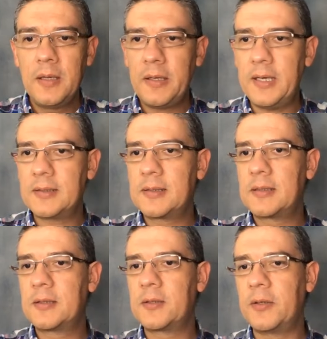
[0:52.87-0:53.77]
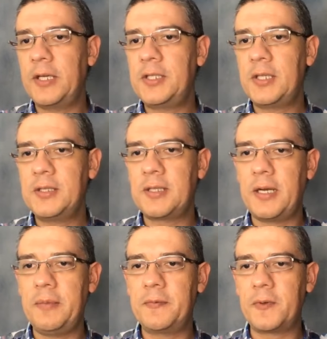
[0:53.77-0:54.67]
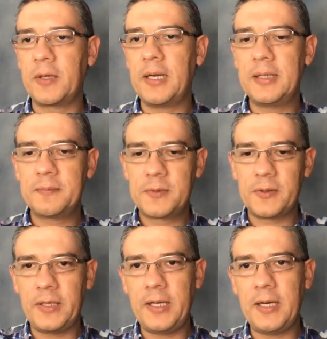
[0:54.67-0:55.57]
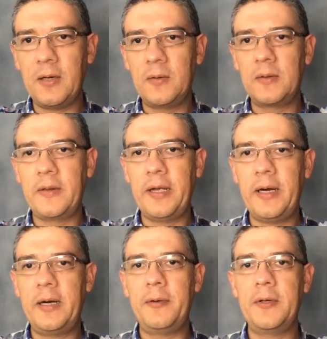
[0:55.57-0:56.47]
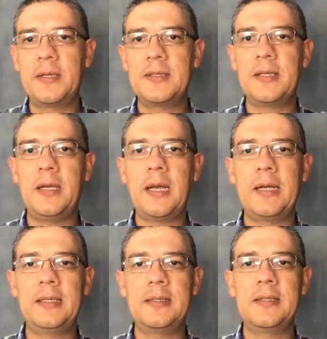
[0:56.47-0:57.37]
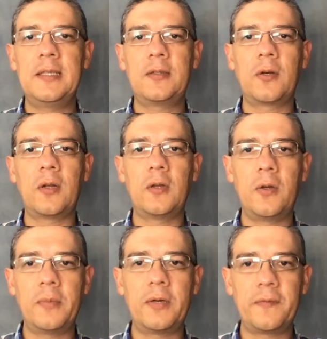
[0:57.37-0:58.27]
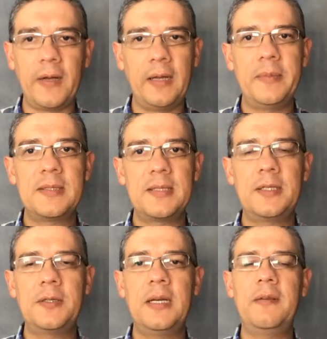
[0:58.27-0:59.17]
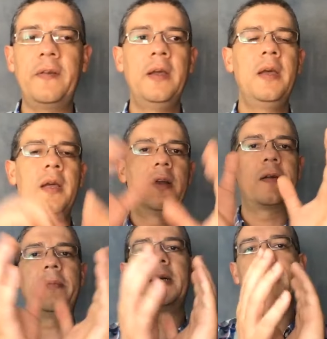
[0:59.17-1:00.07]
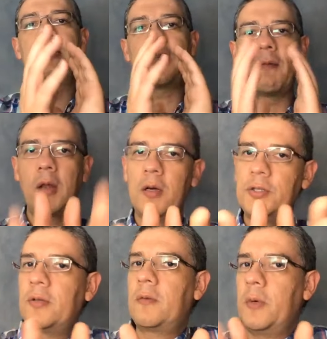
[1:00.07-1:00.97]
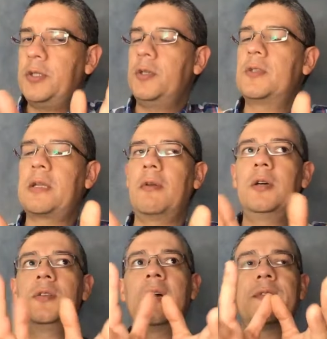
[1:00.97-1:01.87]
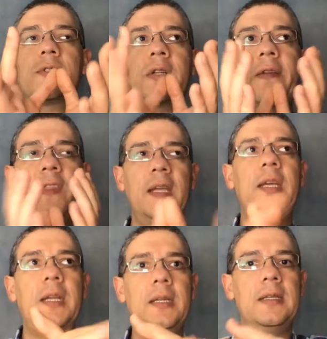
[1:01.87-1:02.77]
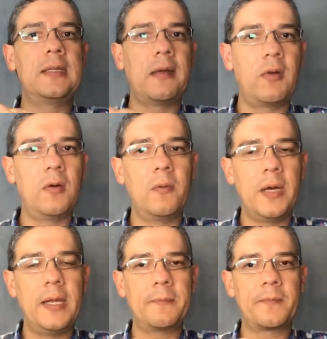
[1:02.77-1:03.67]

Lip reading: Yes, so they changed the name for that. So anyhow, there you can see like this is the total number of elements that you have. Remember that Tableau, when you use Tableau, you have to start thinking in the Tableau way.